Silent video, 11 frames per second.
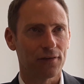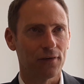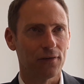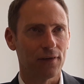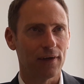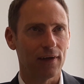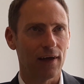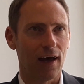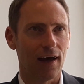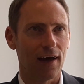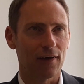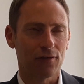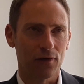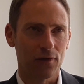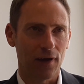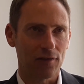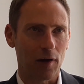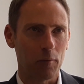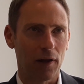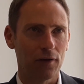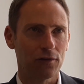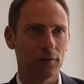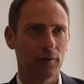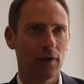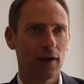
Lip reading: to the through the examination.